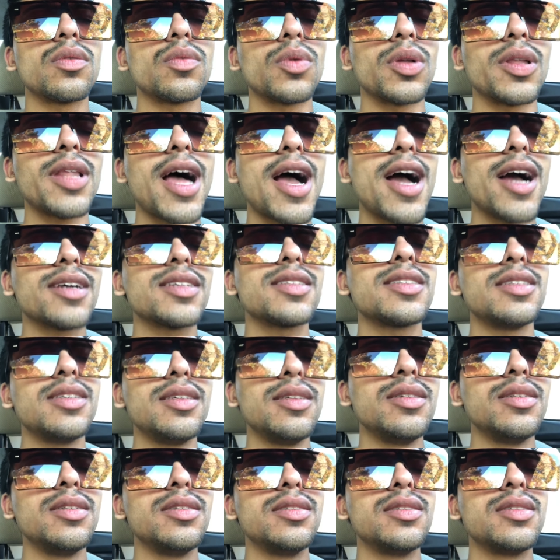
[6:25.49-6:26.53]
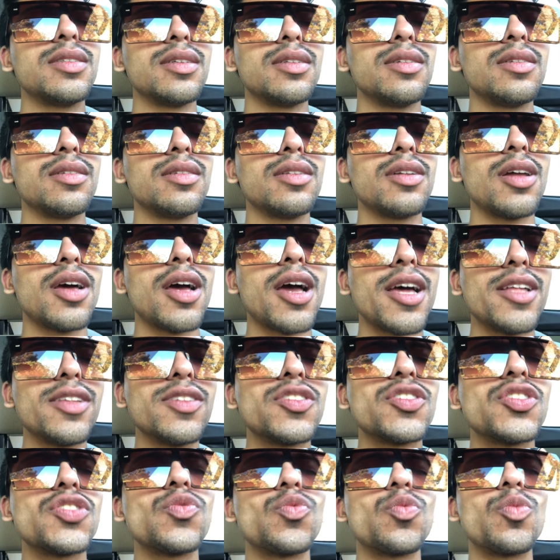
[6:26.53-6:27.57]
relax, ease, and
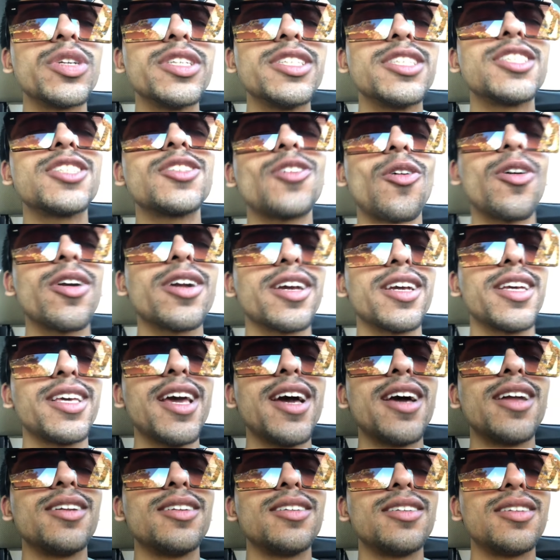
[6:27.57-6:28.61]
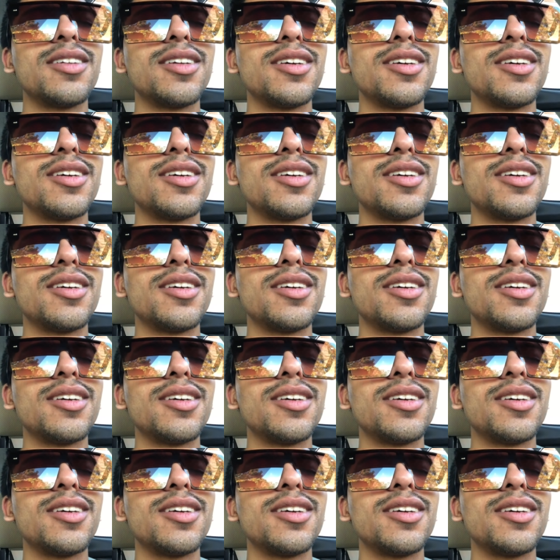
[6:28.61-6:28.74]
restart again.